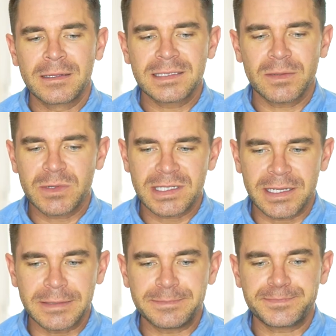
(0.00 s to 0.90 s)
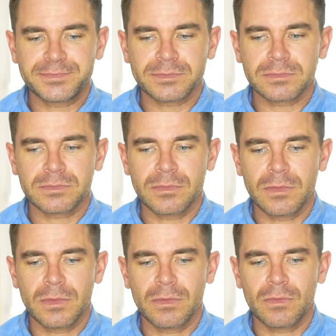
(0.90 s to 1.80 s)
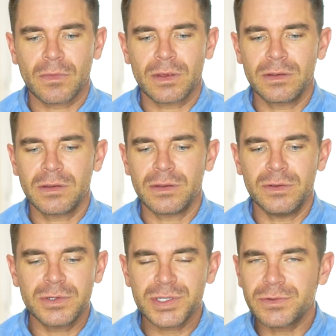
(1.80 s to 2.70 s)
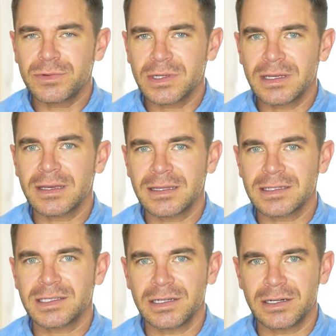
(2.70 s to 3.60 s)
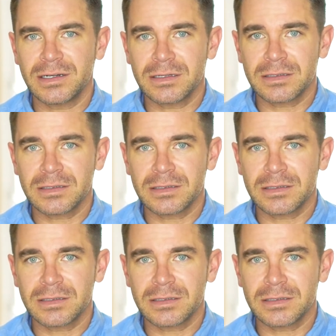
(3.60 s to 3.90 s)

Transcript: someone said, you should really consider